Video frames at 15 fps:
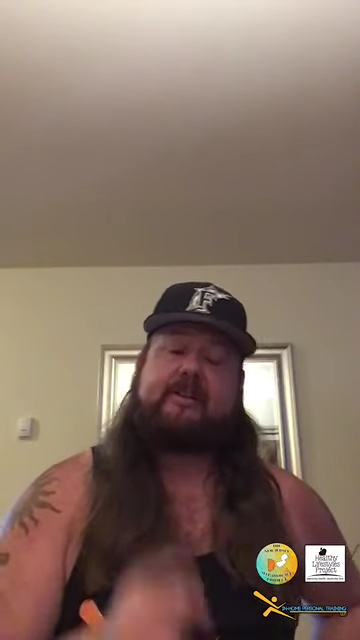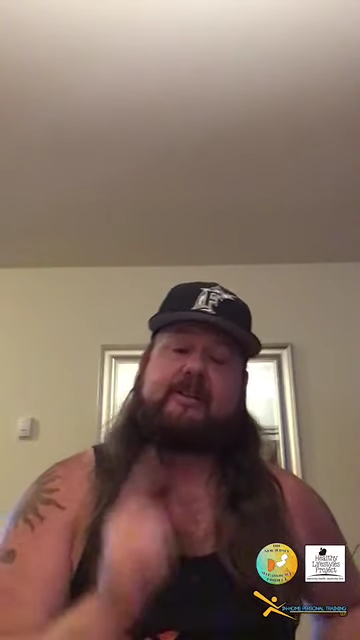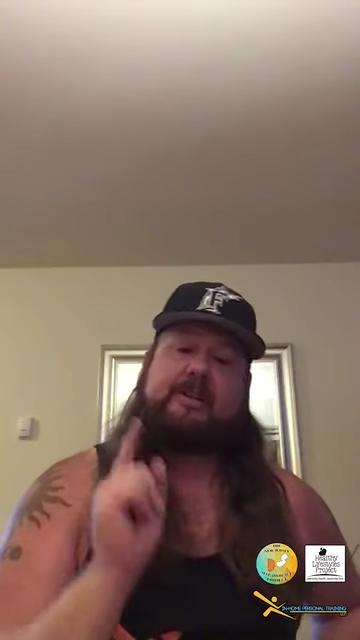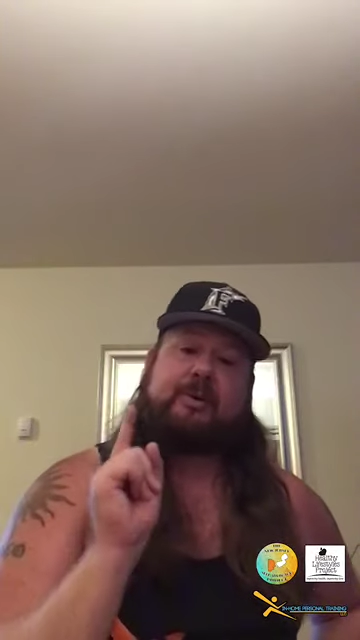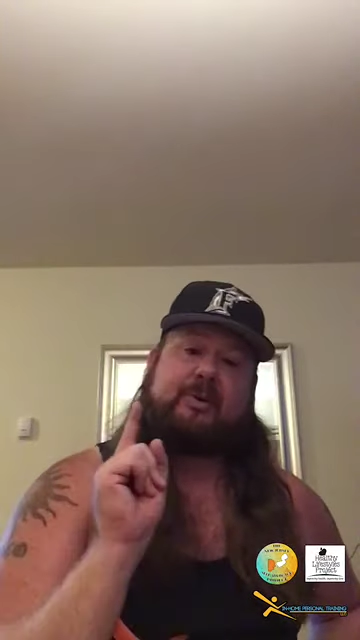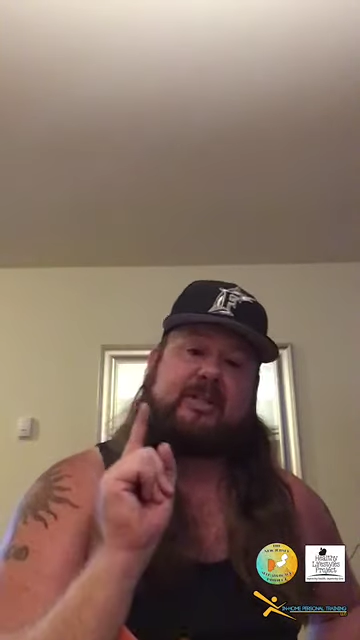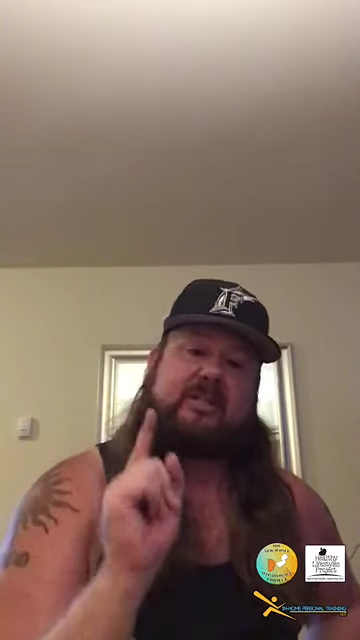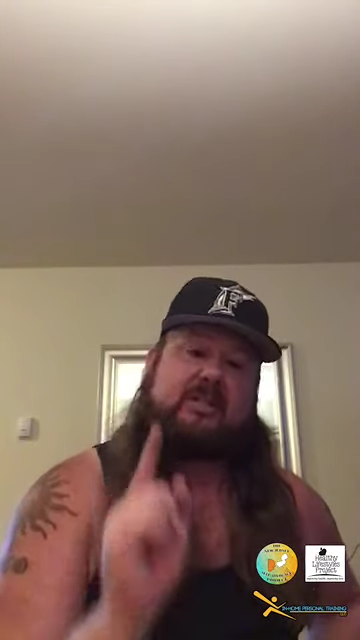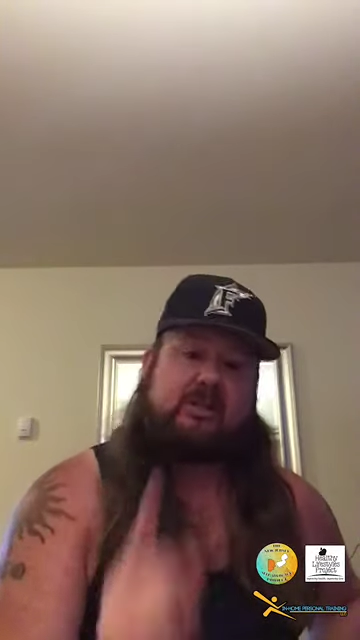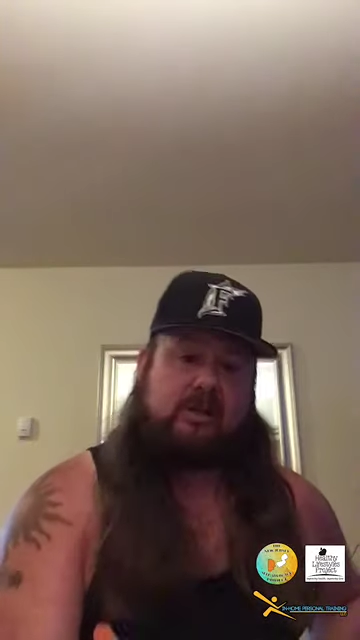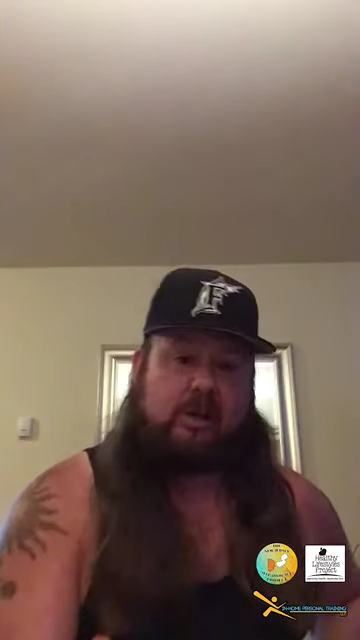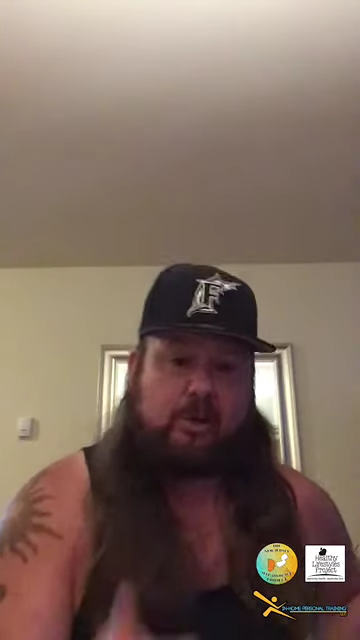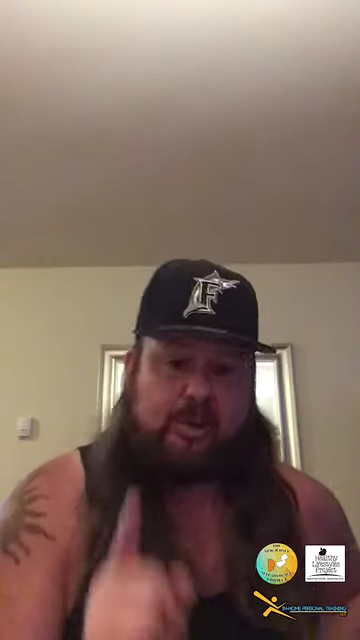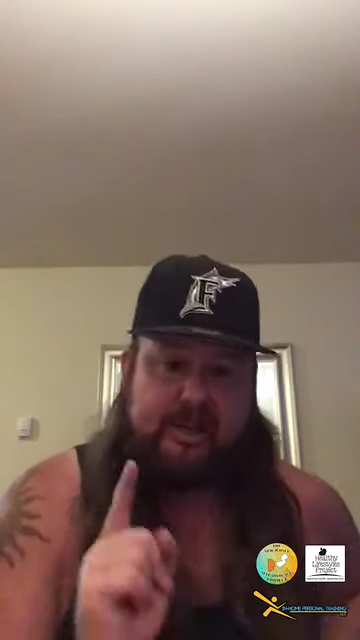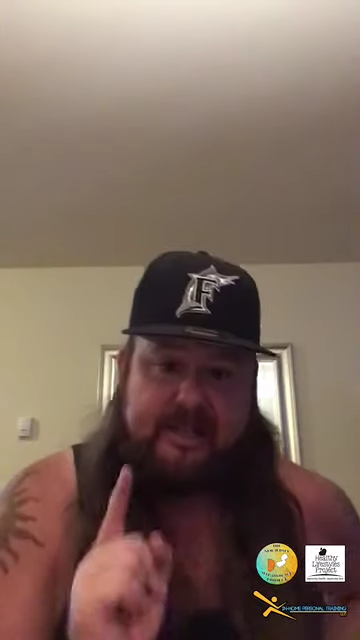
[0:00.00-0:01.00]
Do it
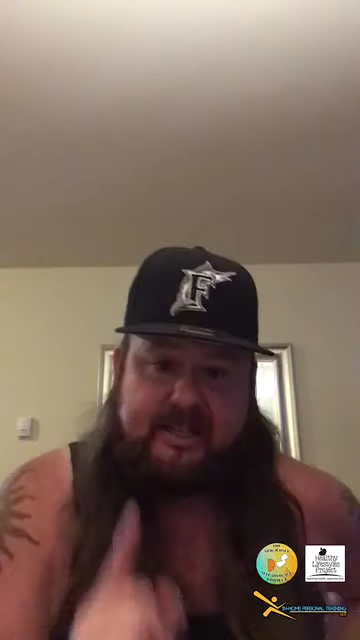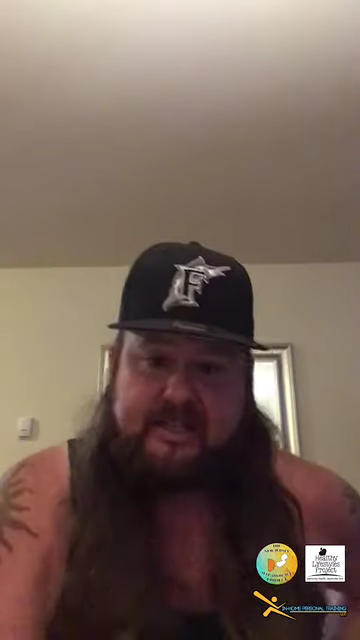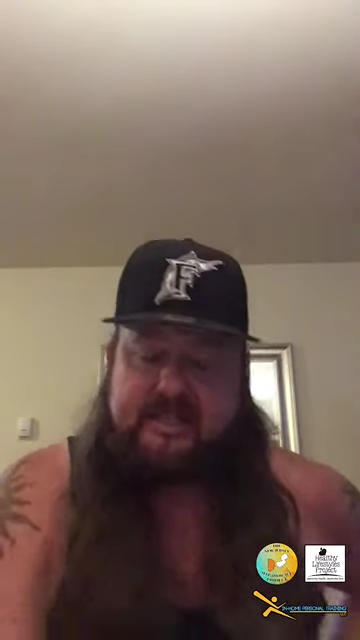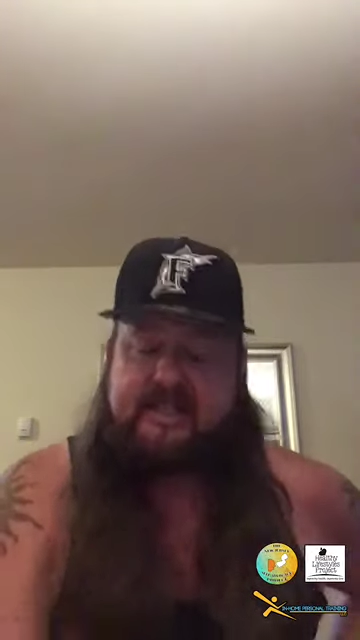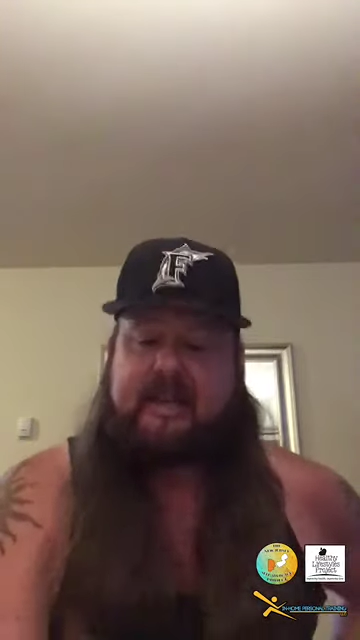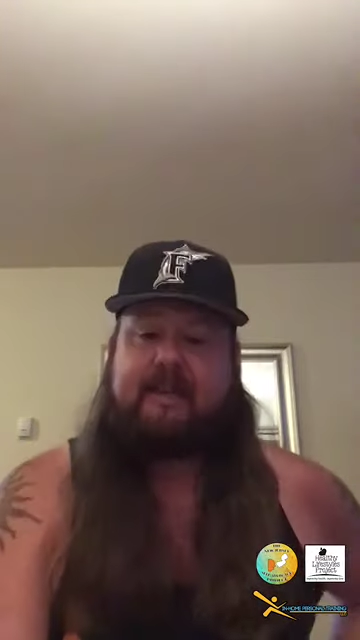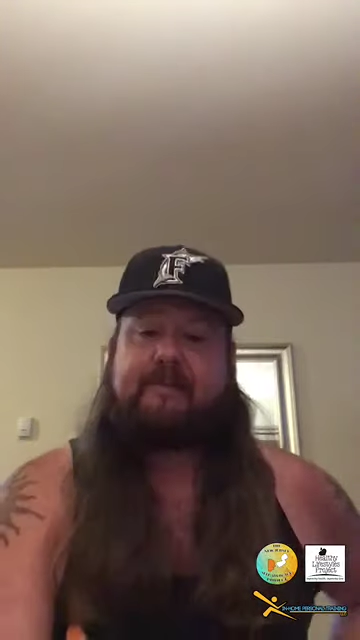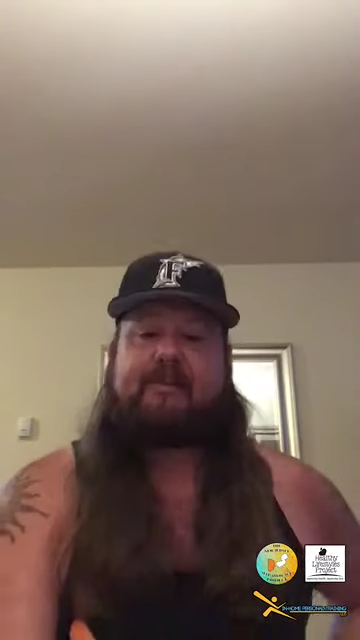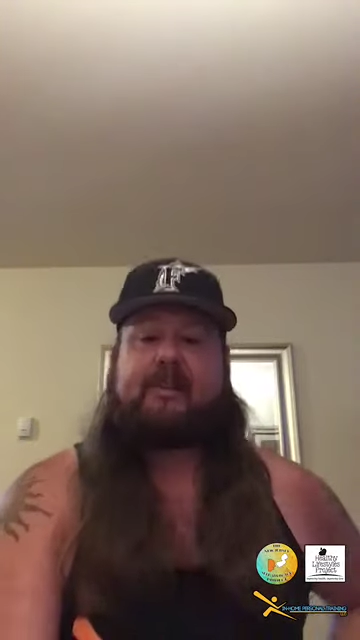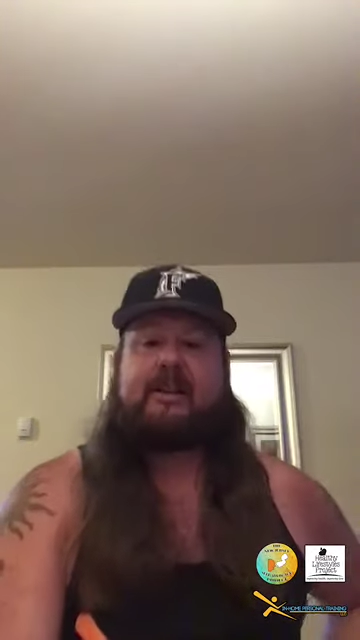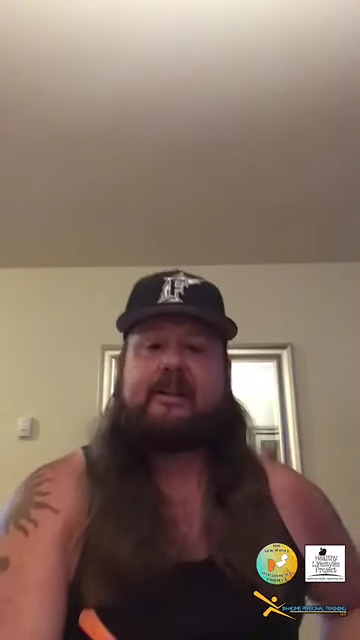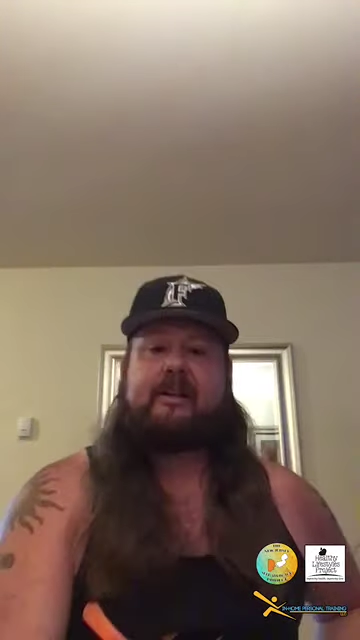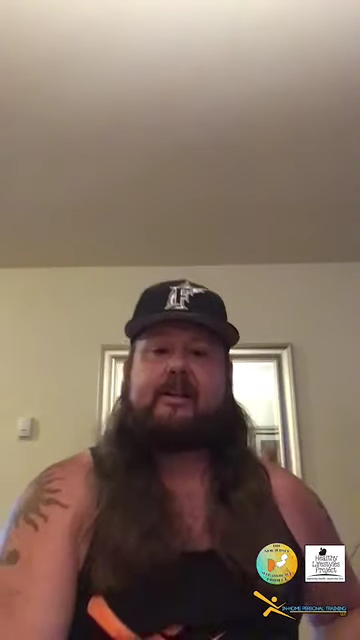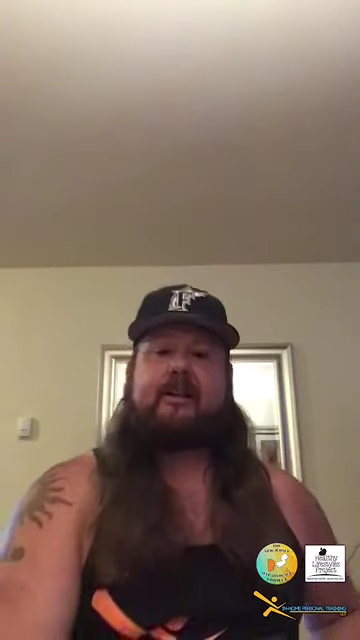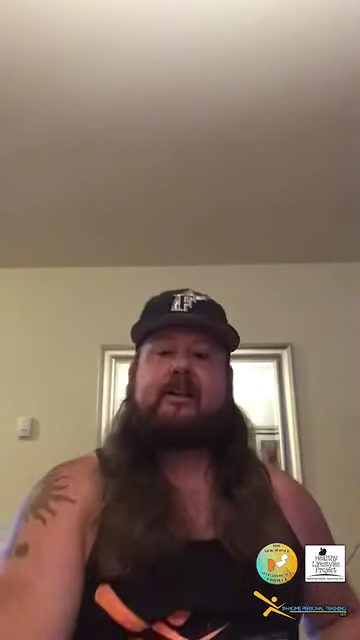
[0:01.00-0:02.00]
slowly and safely.